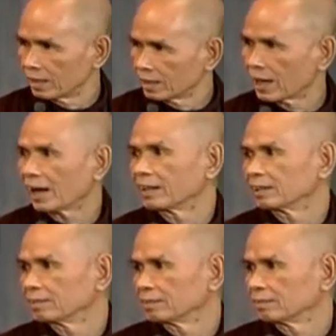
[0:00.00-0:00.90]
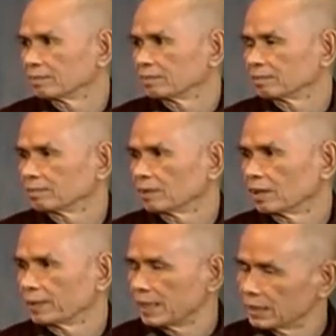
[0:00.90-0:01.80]
her garden,
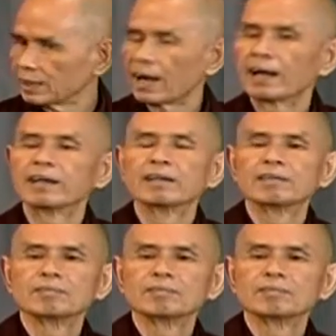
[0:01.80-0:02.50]
of his garden.